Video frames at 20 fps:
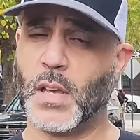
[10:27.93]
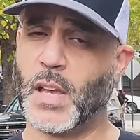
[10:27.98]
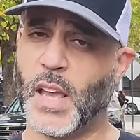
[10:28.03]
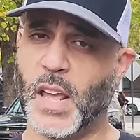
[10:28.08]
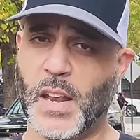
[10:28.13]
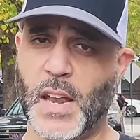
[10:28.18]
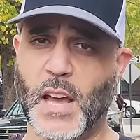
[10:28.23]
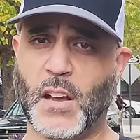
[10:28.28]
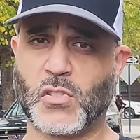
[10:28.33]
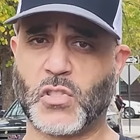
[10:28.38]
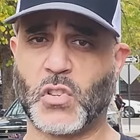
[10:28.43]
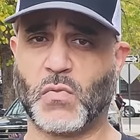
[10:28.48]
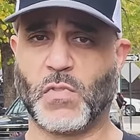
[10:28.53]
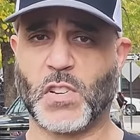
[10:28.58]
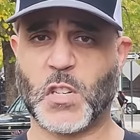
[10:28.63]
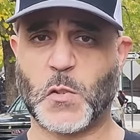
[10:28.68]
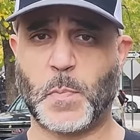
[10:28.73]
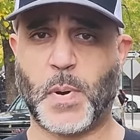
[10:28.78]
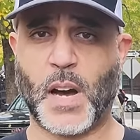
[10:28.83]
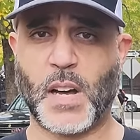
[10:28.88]
and Nelson
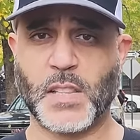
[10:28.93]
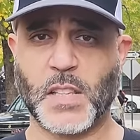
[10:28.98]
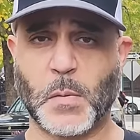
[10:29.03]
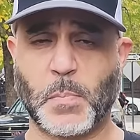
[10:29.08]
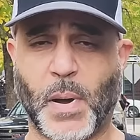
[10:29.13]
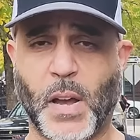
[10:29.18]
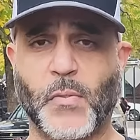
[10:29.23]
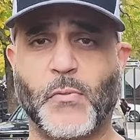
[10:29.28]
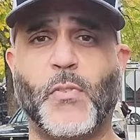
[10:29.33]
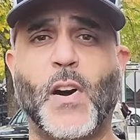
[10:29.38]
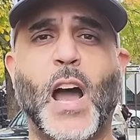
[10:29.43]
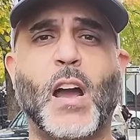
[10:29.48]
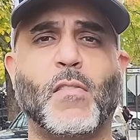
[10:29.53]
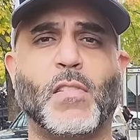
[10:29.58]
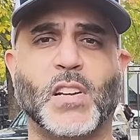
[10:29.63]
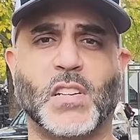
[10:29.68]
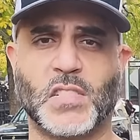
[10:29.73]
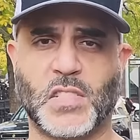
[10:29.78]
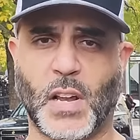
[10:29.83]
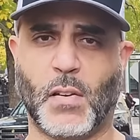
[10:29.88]
responded by
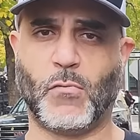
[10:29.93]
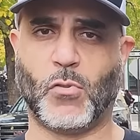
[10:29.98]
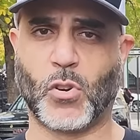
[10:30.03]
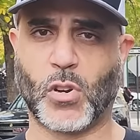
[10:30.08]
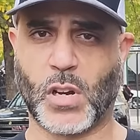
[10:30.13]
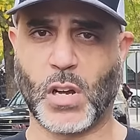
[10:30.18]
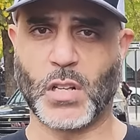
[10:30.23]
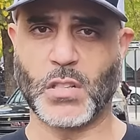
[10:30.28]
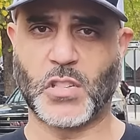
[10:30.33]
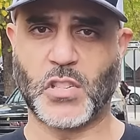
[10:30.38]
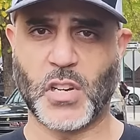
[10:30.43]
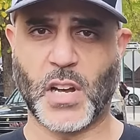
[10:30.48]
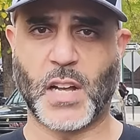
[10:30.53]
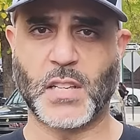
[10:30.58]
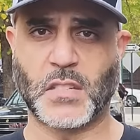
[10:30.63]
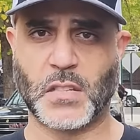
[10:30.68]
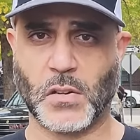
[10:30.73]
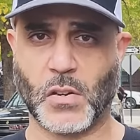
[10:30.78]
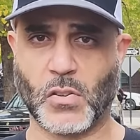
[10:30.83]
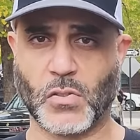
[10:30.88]
firing several
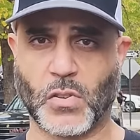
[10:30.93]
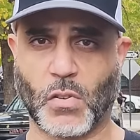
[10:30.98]
gunshots in her